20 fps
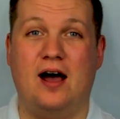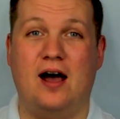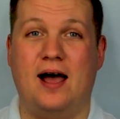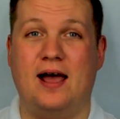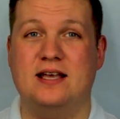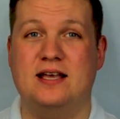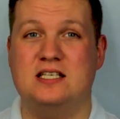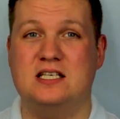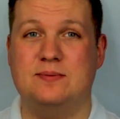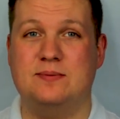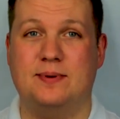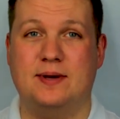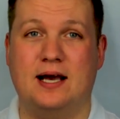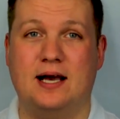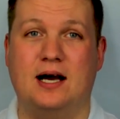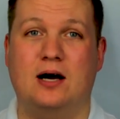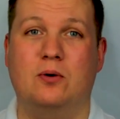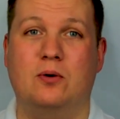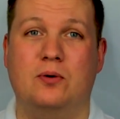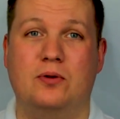
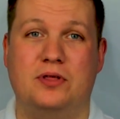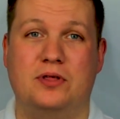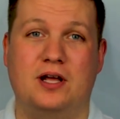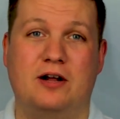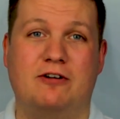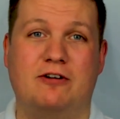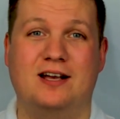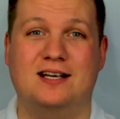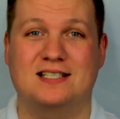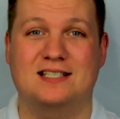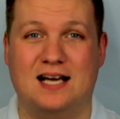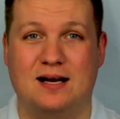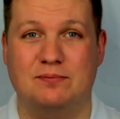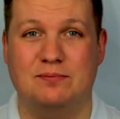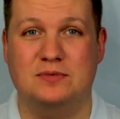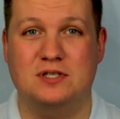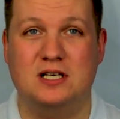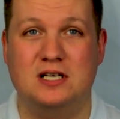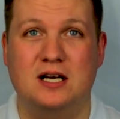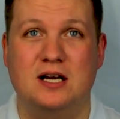ATPL theory
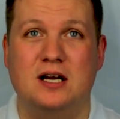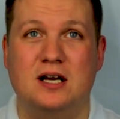exams.